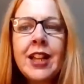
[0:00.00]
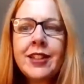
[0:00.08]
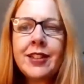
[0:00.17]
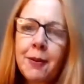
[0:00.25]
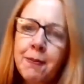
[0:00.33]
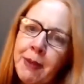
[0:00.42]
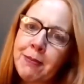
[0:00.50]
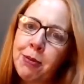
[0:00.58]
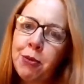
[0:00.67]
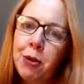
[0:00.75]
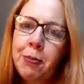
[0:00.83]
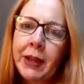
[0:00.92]
Some
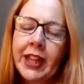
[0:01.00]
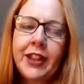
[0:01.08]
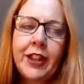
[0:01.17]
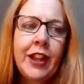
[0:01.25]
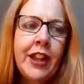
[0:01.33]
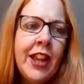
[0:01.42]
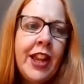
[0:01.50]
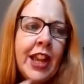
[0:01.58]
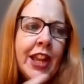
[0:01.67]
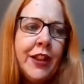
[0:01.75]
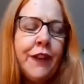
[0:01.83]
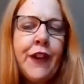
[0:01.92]
people will be in
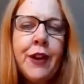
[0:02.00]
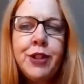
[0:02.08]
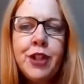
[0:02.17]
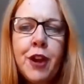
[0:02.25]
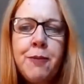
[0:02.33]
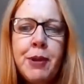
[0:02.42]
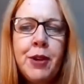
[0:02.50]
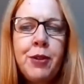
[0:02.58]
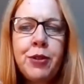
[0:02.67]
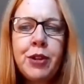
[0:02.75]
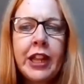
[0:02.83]
the photo booth,